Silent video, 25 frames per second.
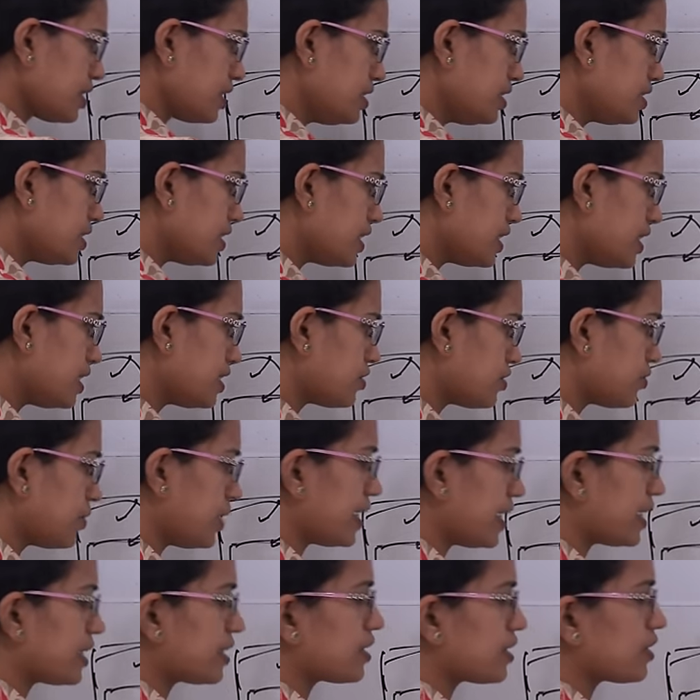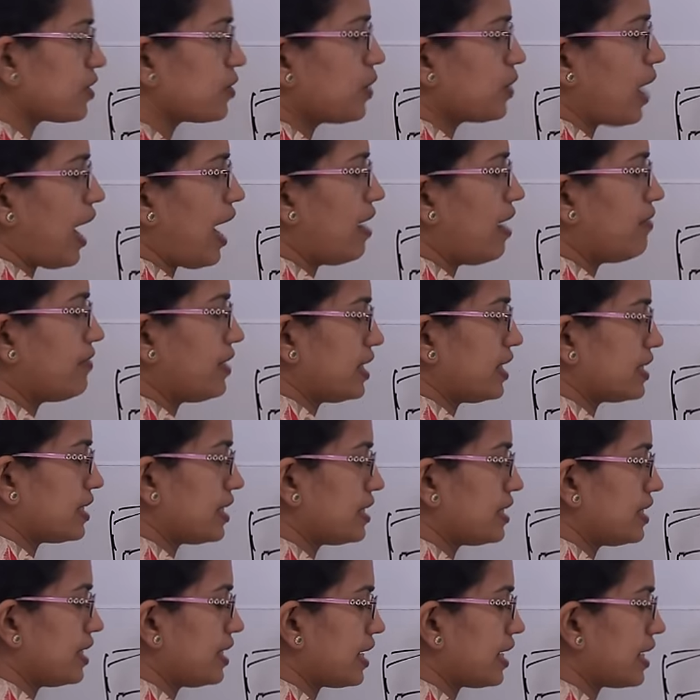Near to it, you have
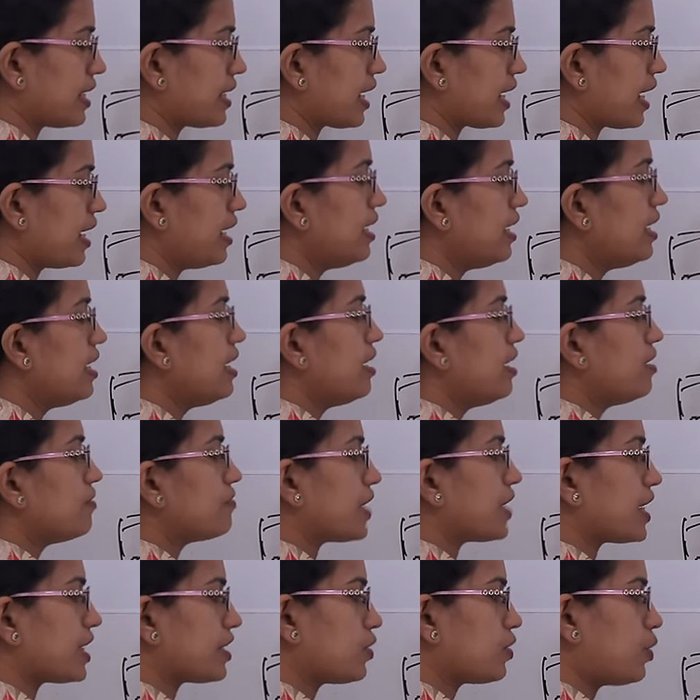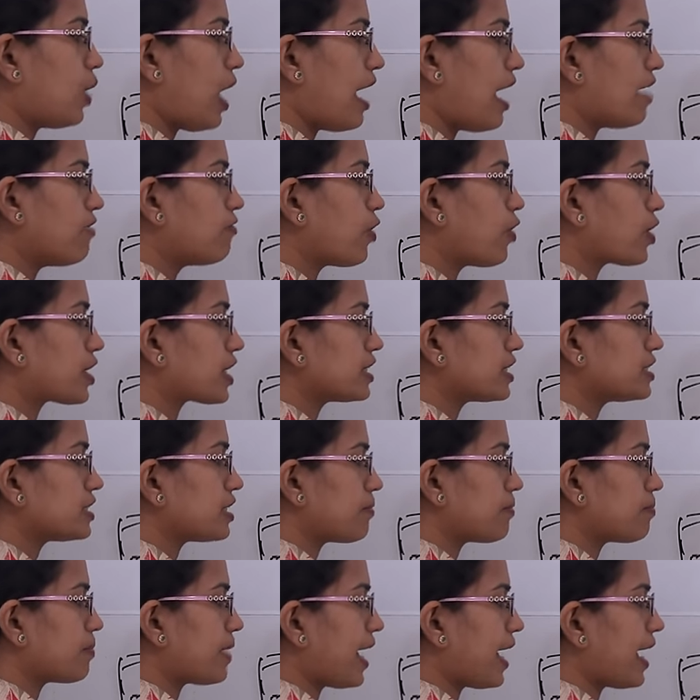another area where you have water
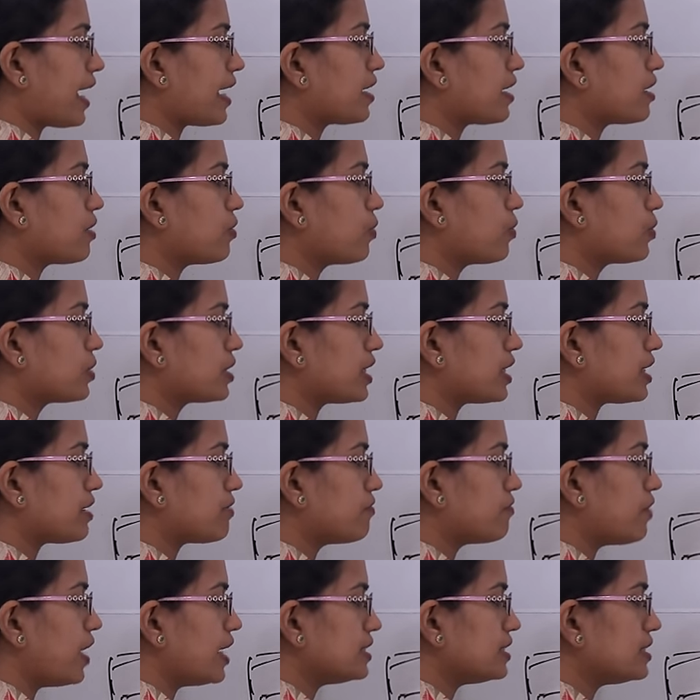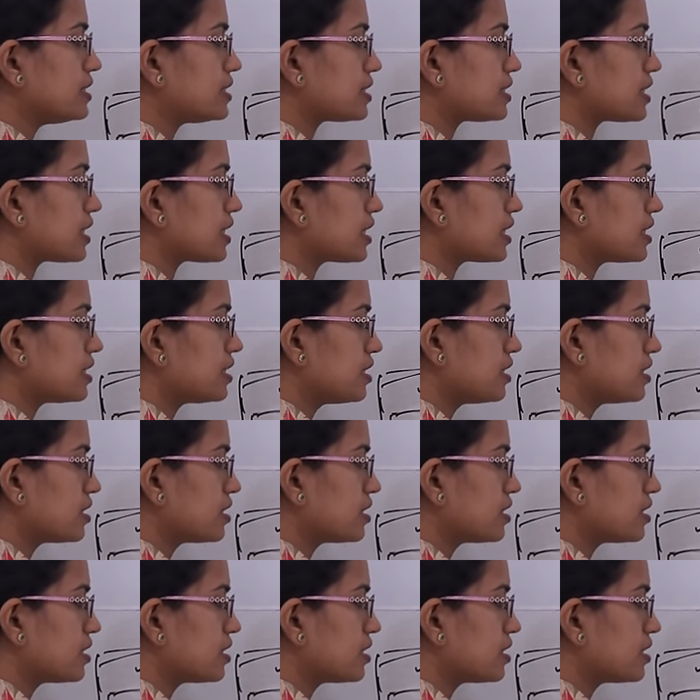supply only once in